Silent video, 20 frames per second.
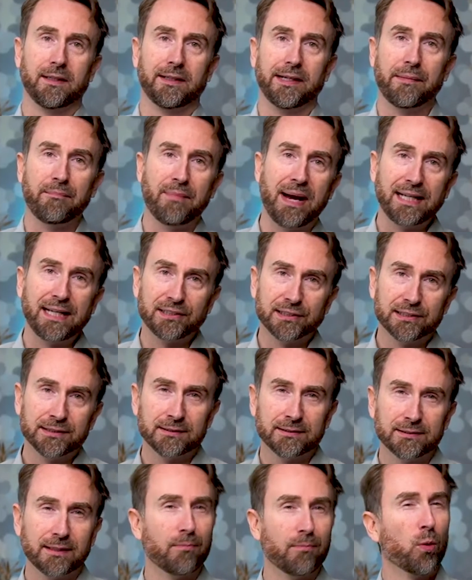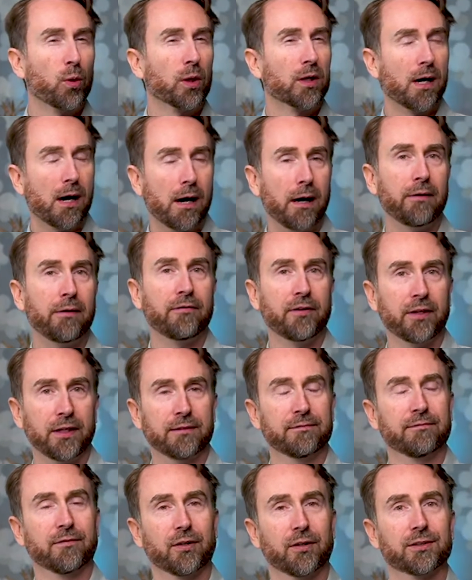Imagine a more confident
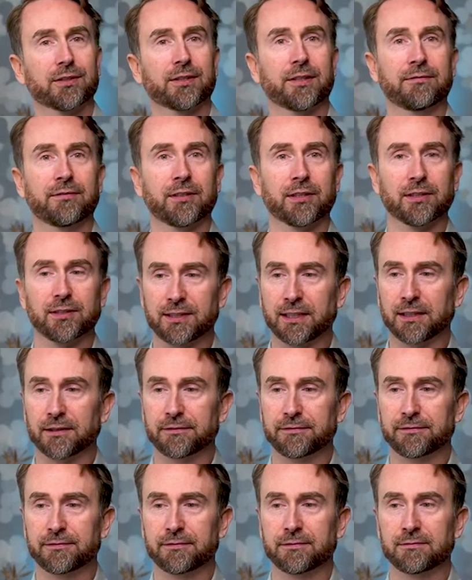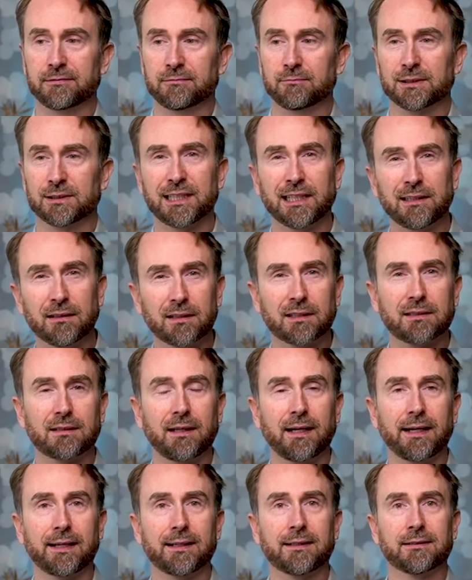version of yourself, what they look
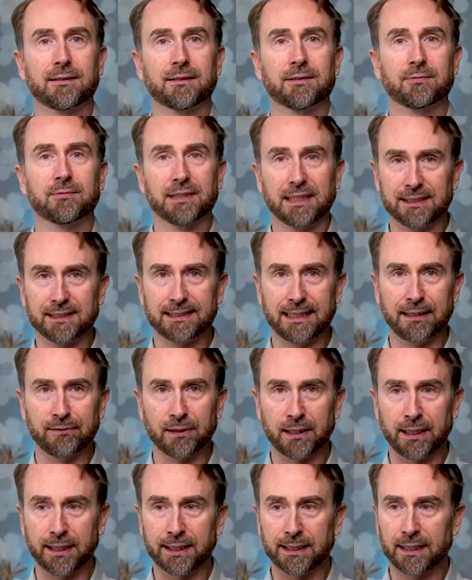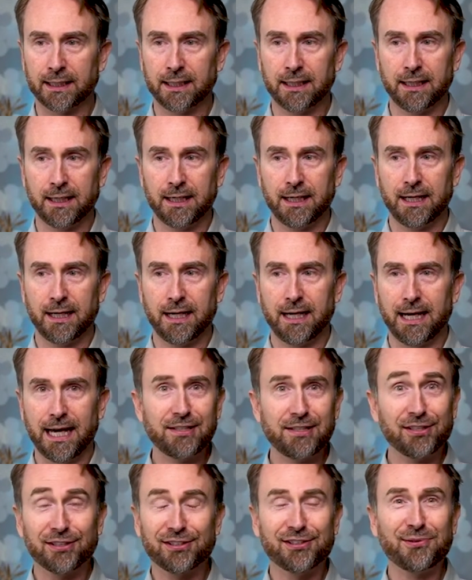like, what they sound like, and
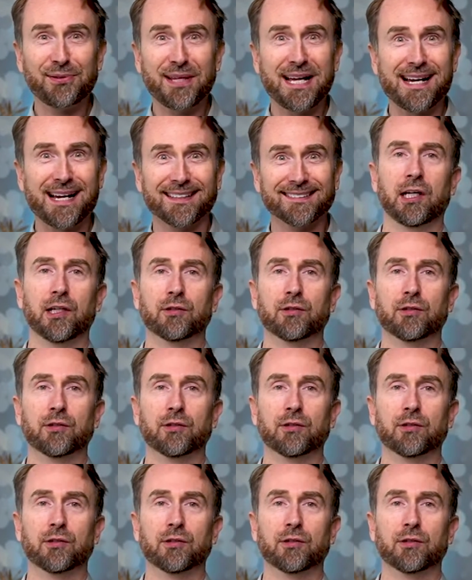just do that.